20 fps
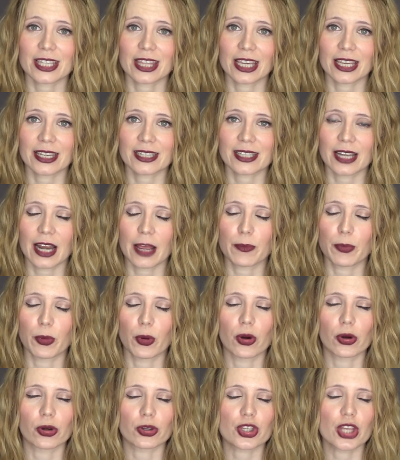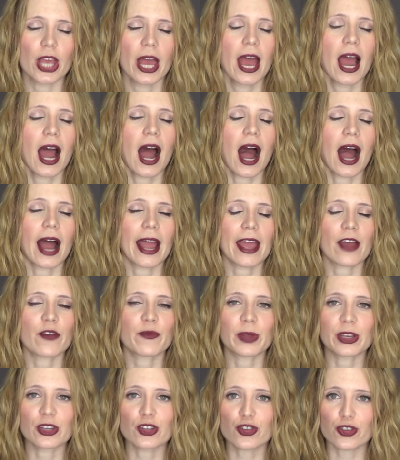things that I bought I have
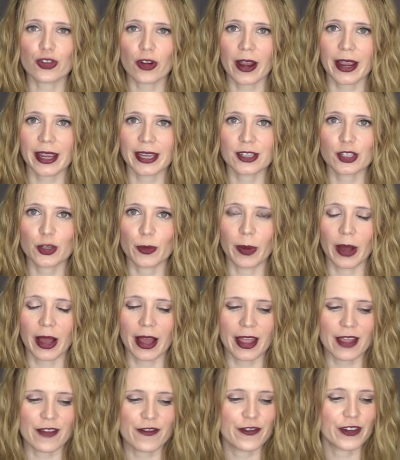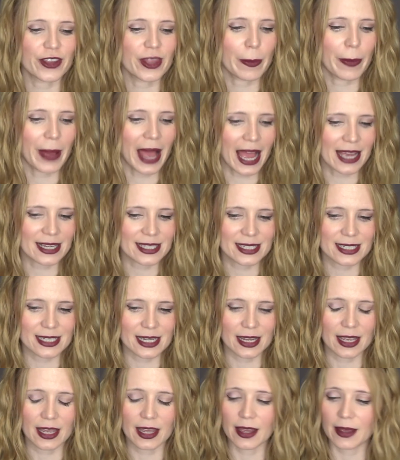been trying to buy for the
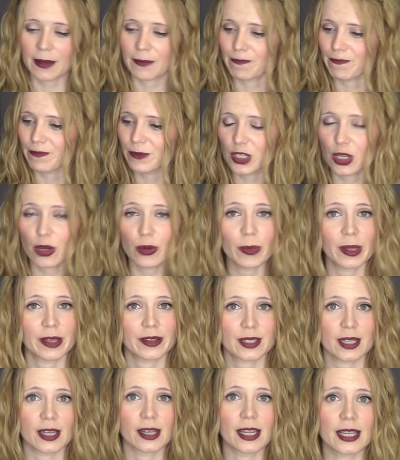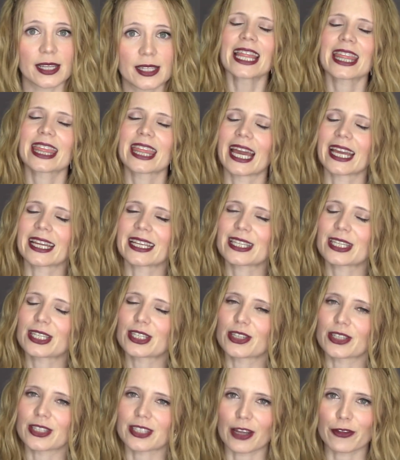past uh, two months at least. Thanks
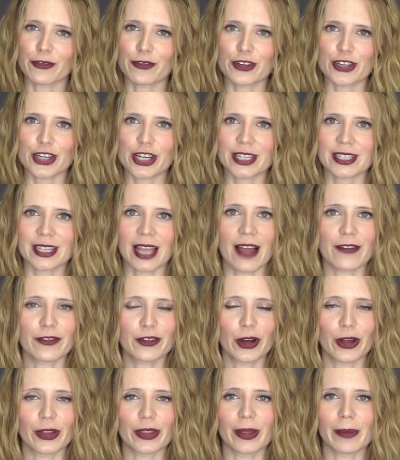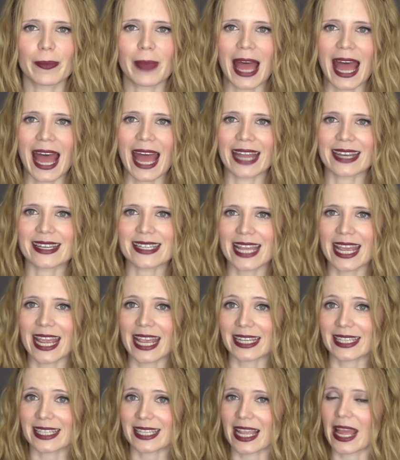to Selfridges, I've got them and
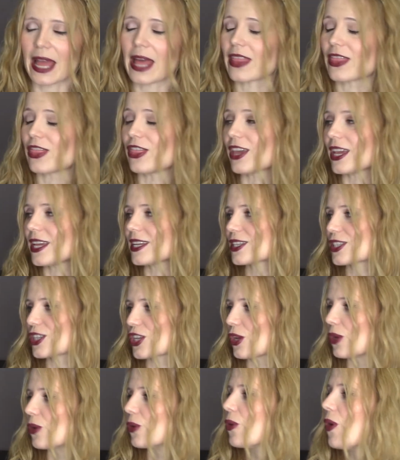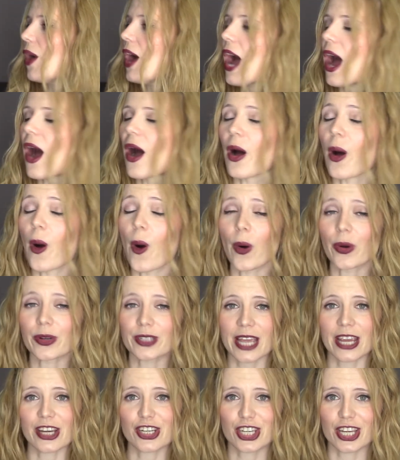it's these two
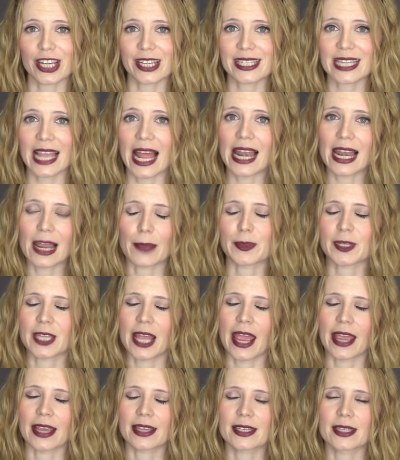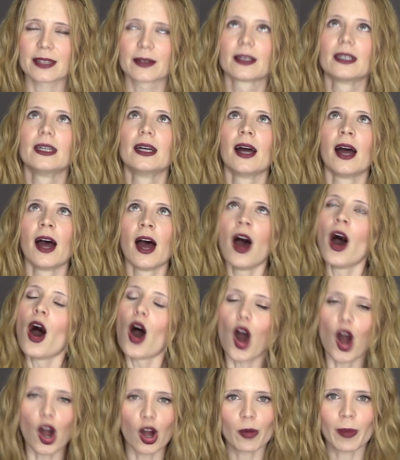Audacious lipsticks.
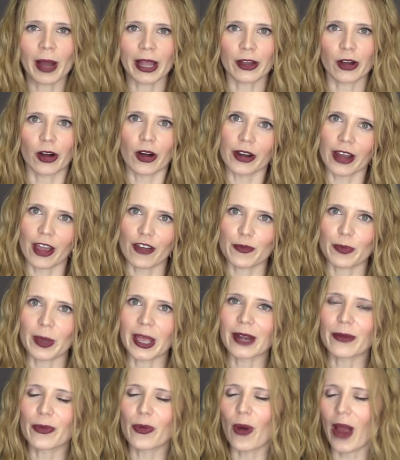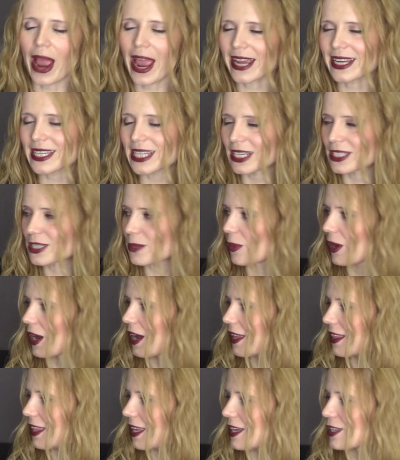Oh my god, I've been waiting to
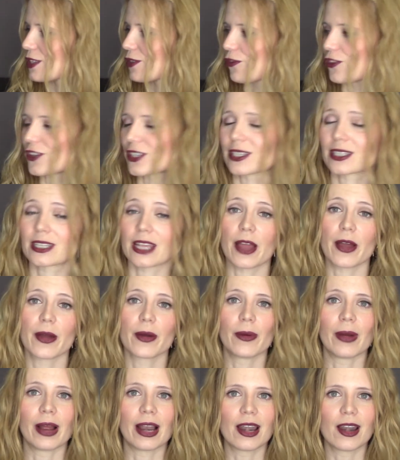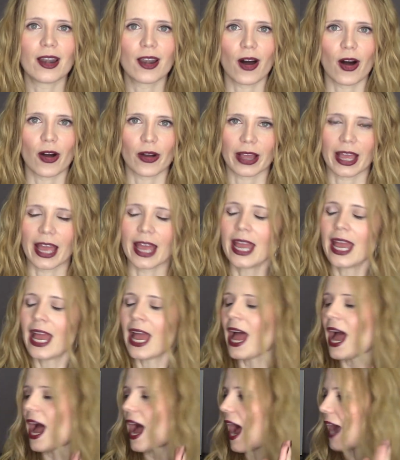buy these for so long.
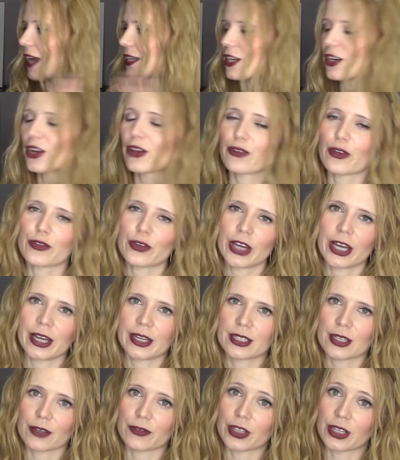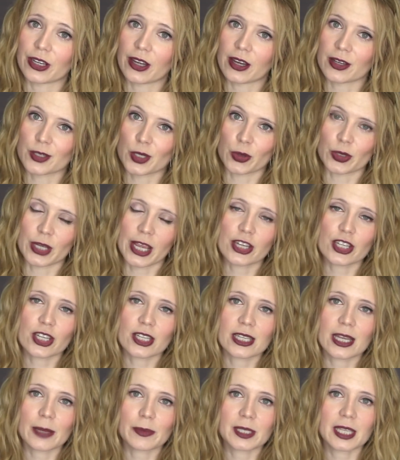I don't know if you've heard of the NARS
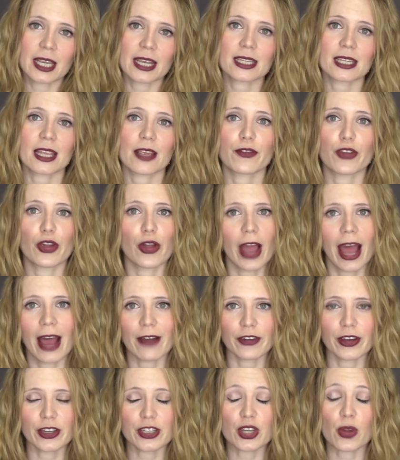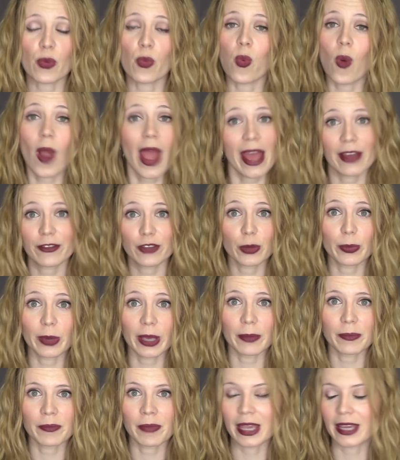Audacious lipsticks. If you haven't, where have you
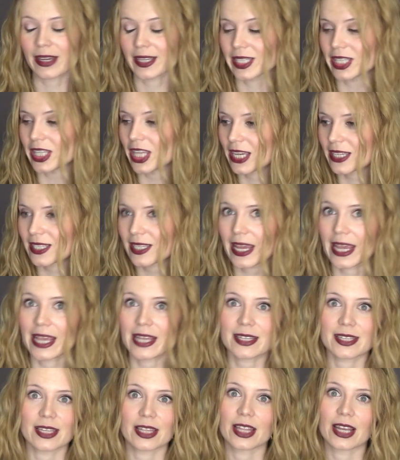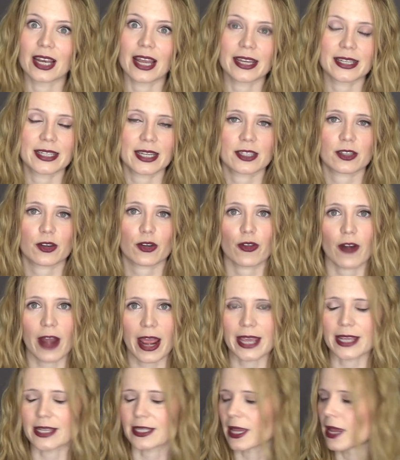been? Because this is the latest
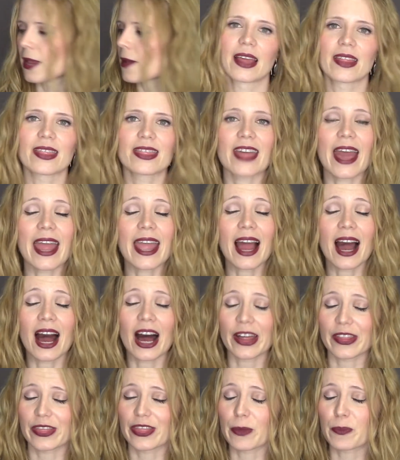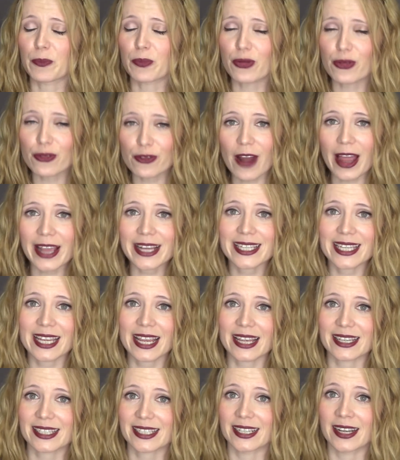craze. They are the
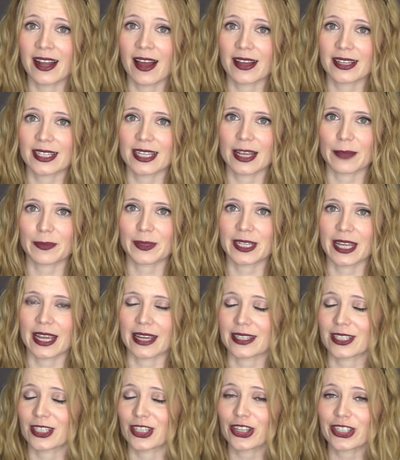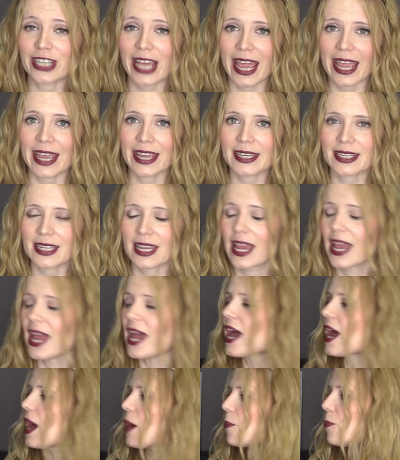priciest NARS lipsticks to date
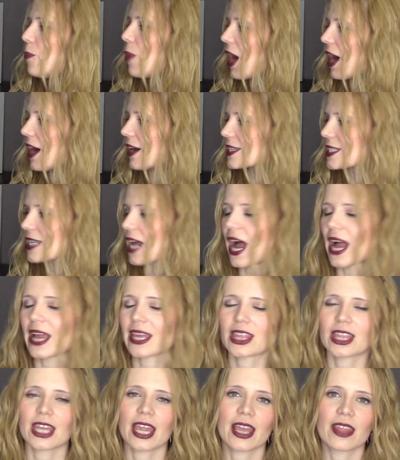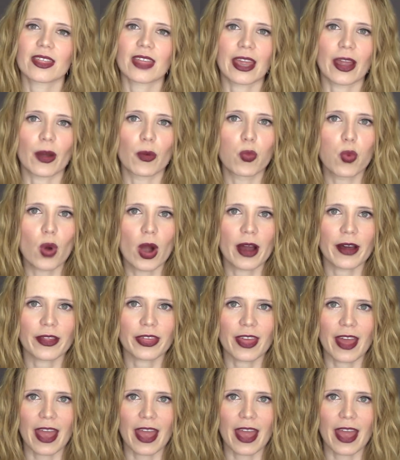but I think they are worth